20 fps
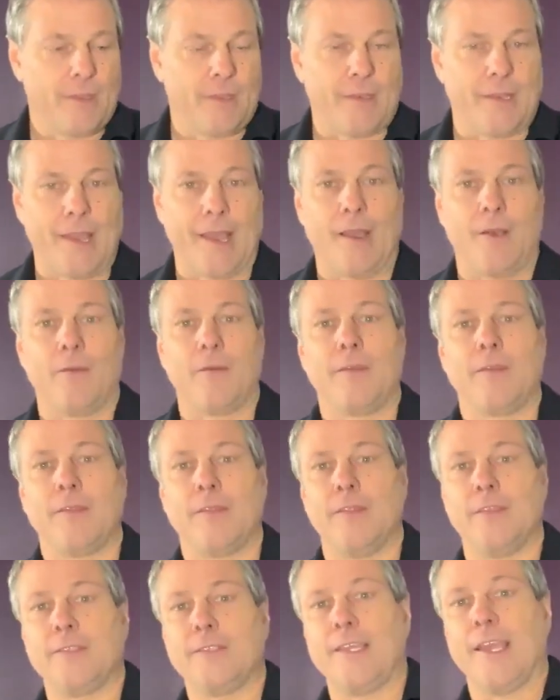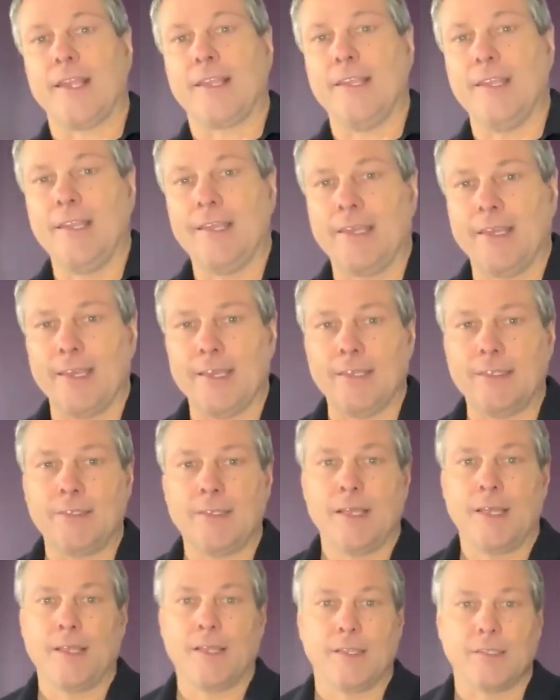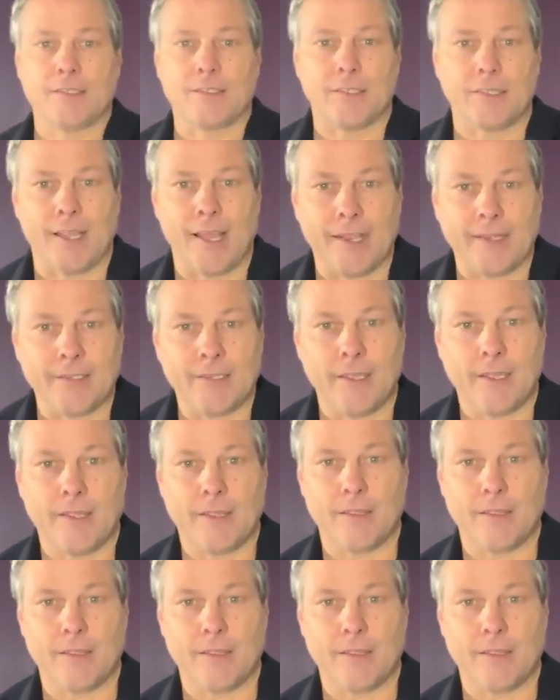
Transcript: Now, this technique is select